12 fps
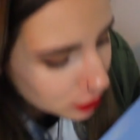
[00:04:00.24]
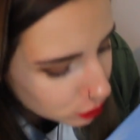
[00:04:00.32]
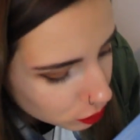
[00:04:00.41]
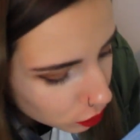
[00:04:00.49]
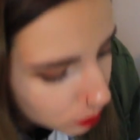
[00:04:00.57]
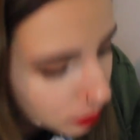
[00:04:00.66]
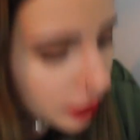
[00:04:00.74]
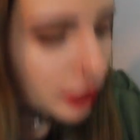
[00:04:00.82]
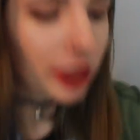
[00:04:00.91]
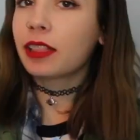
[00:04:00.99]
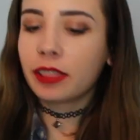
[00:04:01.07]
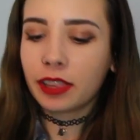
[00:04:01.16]
is so
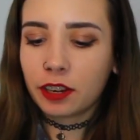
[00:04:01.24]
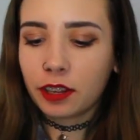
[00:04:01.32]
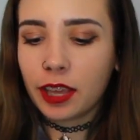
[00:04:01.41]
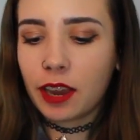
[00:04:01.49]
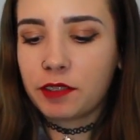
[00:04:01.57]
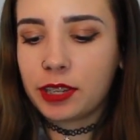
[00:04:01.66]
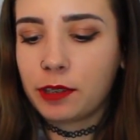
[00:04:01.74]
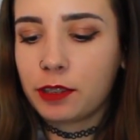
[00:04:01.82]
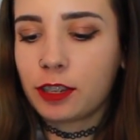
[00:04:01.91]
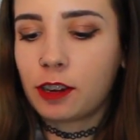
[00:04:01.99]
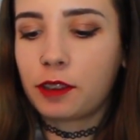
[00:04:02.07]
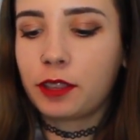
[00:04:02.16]
pretty. Literally every single
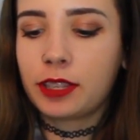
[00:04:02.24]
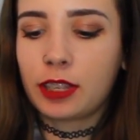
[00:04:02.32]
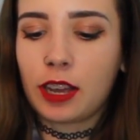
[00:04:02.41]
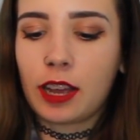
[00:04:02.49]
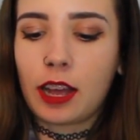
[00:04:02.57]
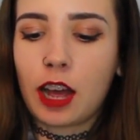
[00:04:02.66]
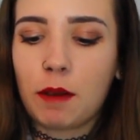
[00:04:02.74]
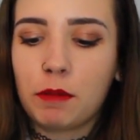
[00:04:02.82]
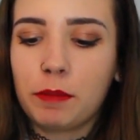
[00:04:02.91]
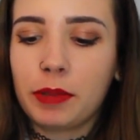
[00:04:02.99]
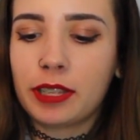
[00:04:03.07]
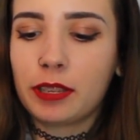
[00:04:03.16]
song on this
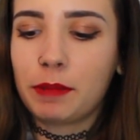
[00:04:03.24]
album is